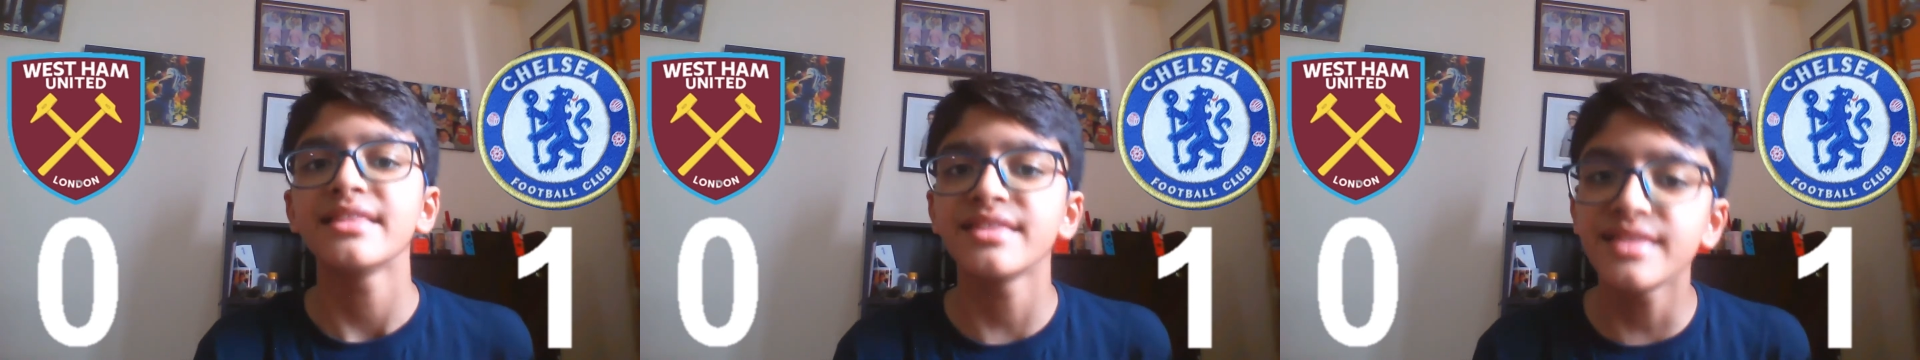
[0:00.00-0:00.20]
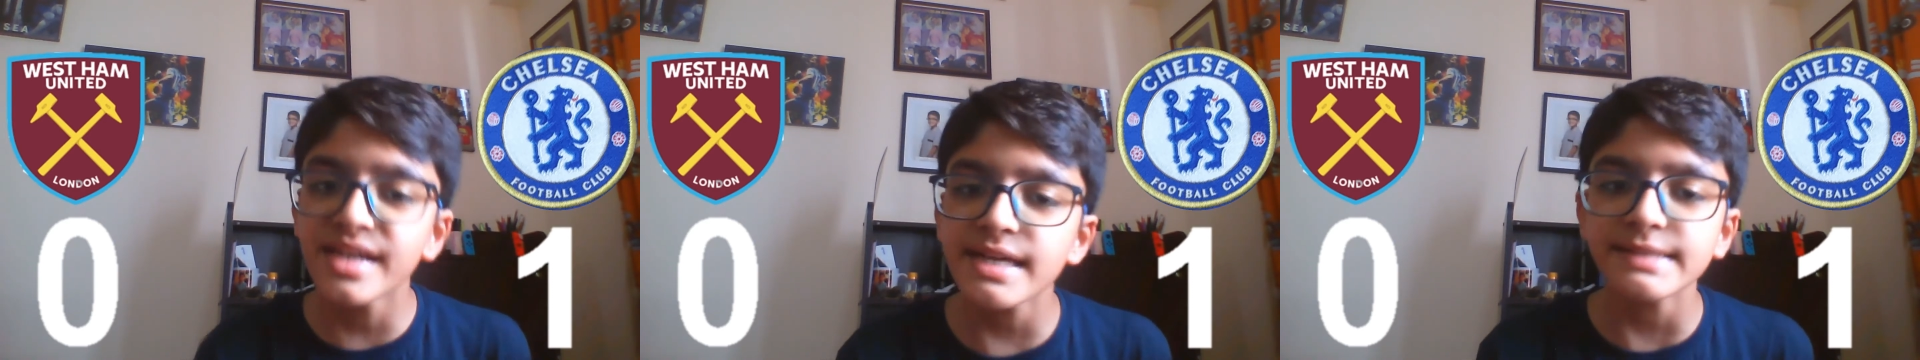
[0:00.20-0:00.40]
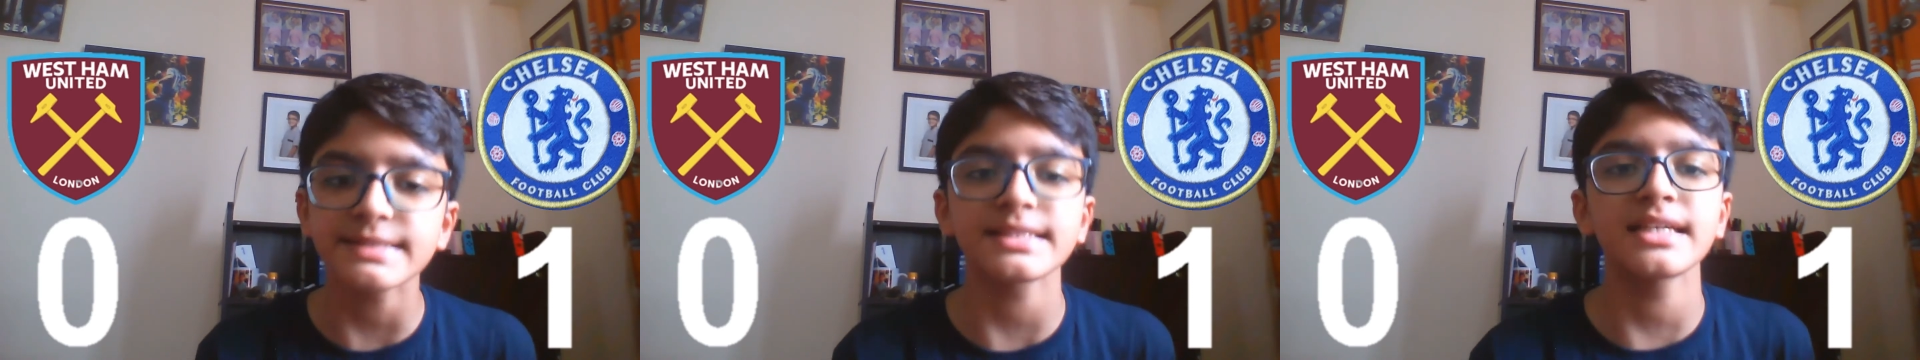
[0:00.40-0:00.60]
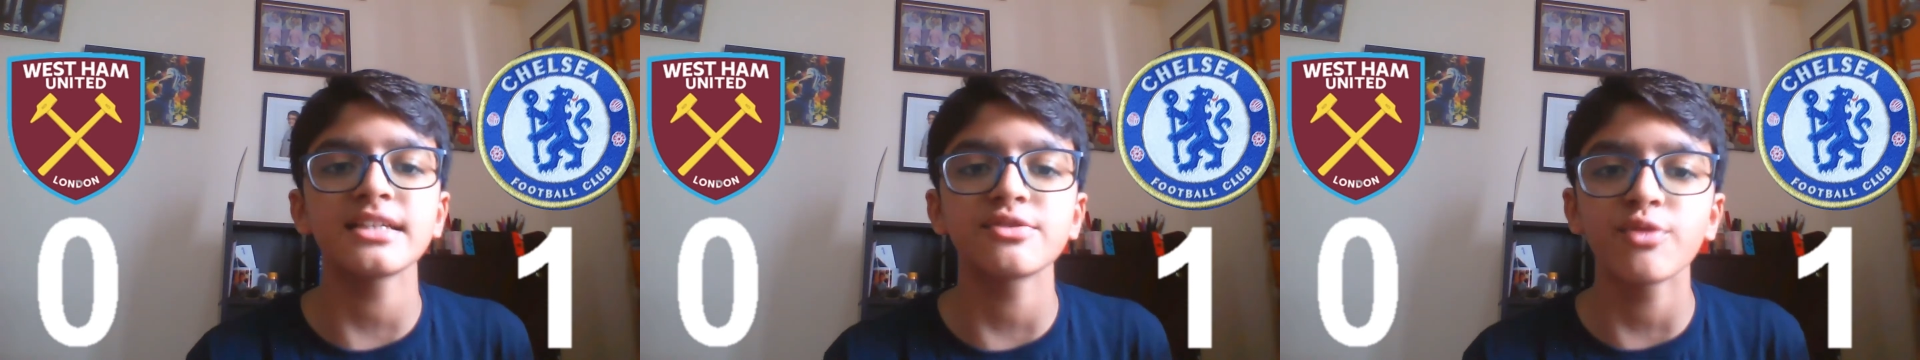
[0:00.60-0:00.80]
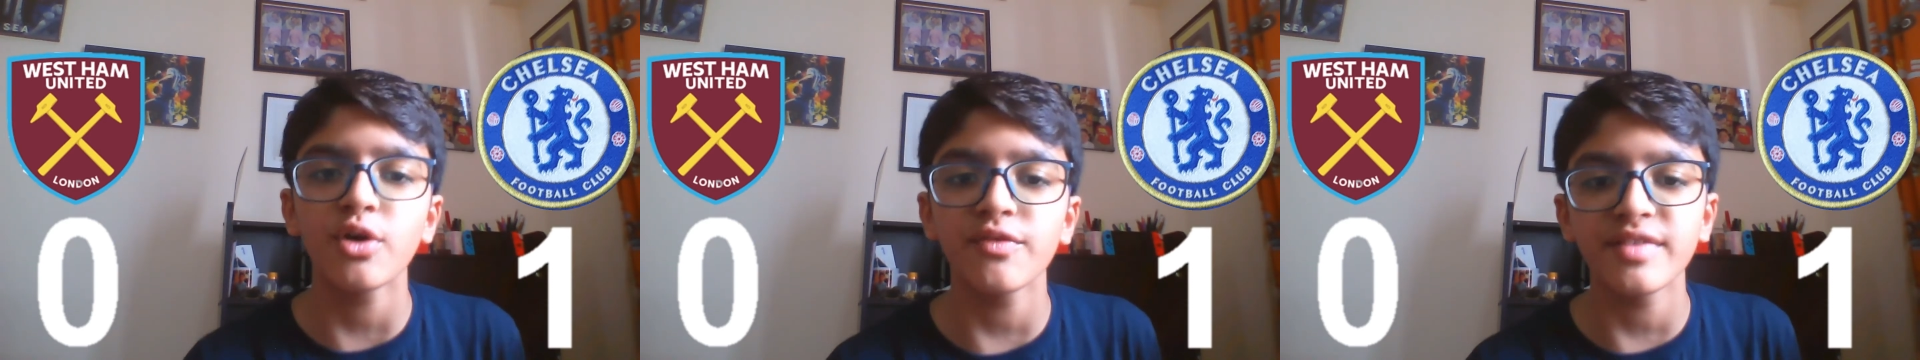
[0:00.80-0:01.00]
This
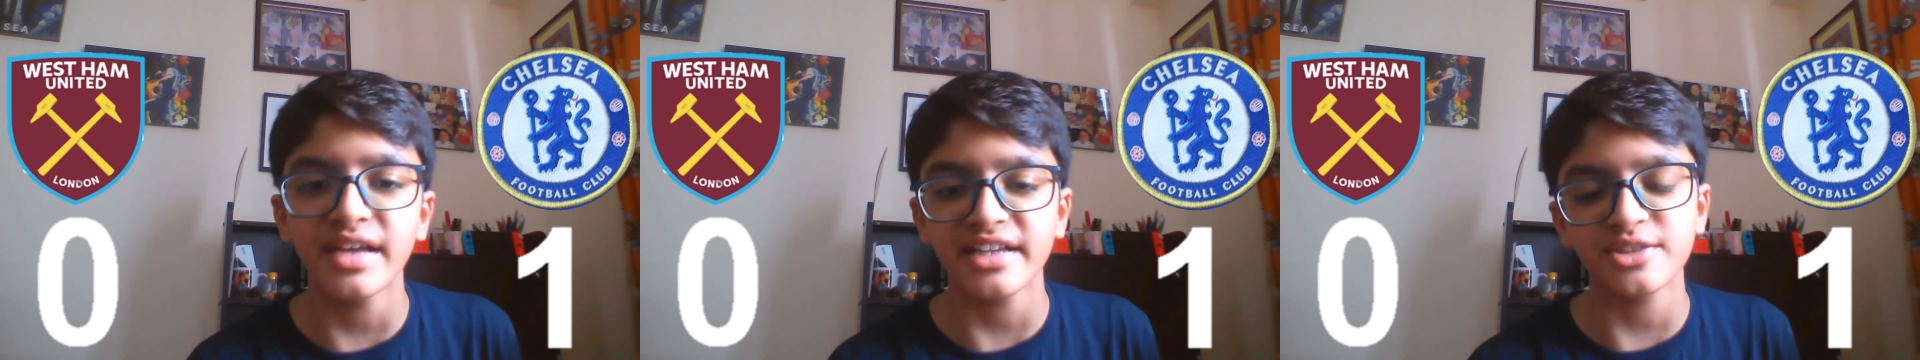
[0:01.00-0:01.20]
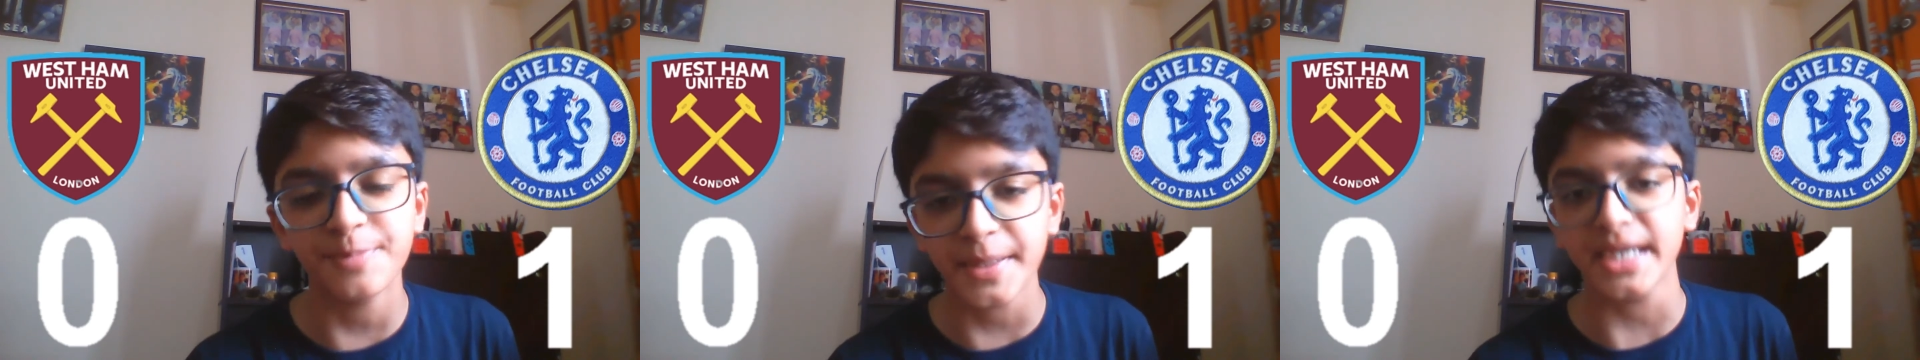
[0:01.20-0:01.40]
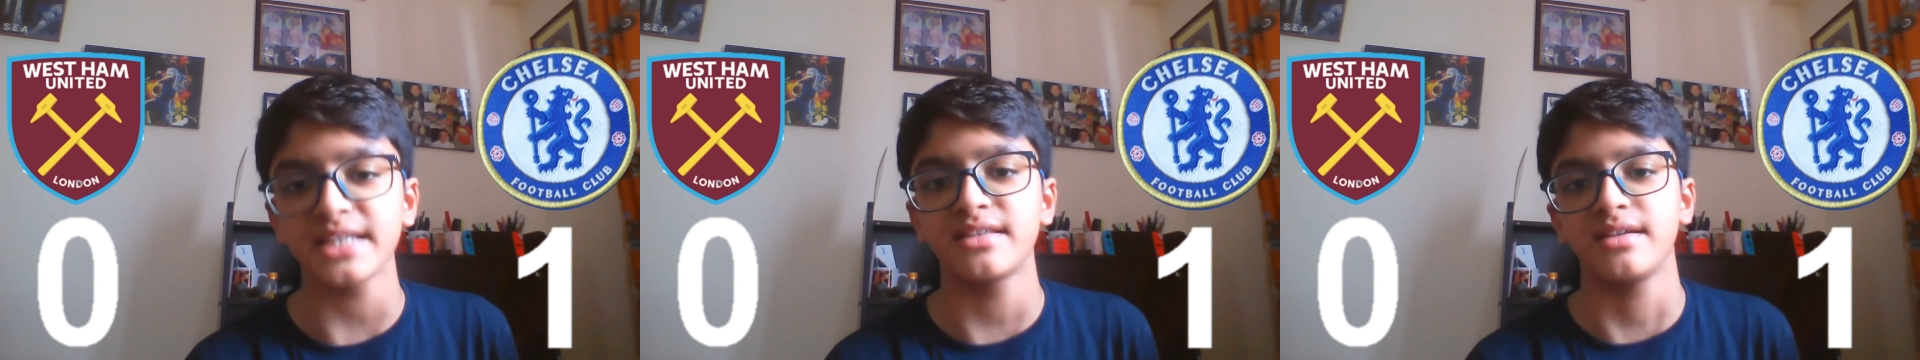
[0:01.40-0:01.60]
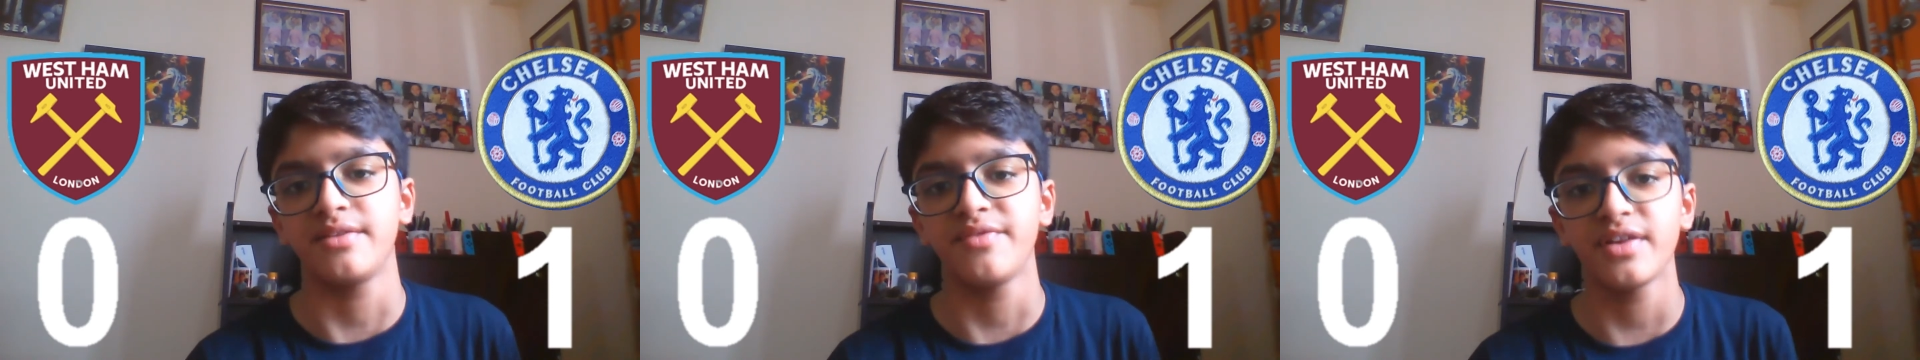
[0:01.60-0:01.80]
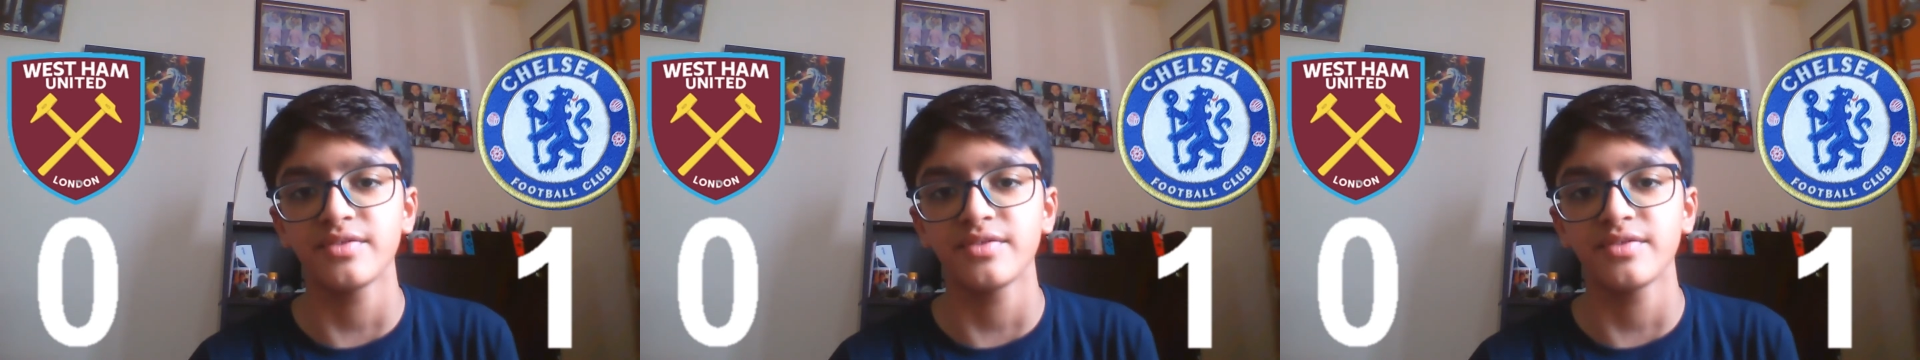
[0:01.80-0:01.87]
is what we expected